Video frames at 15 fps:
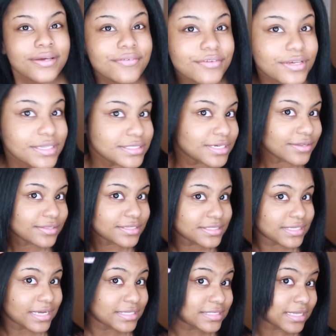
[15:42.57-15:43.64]
You can tell this
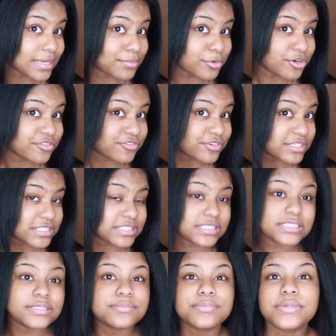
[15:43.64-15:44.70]
side's like more
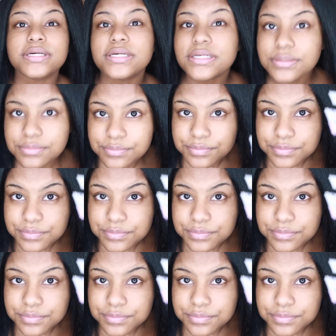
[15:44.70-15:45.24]
frizzy, but